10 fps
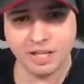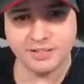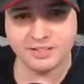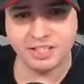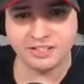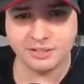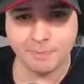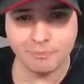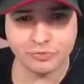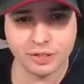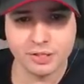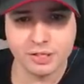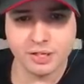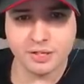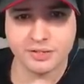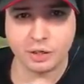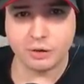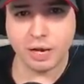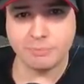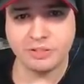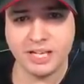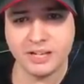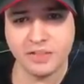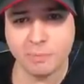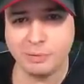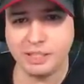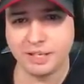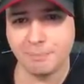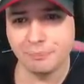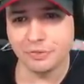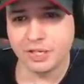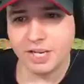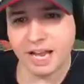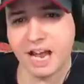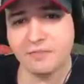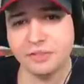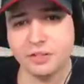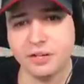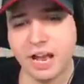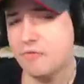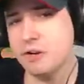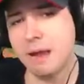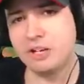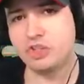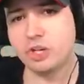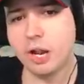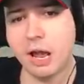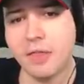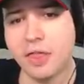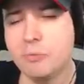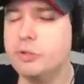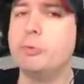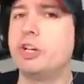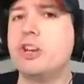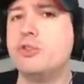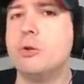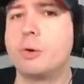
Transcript: it's this. So, I'm taking their beacon. And after every match, I think we're going to do a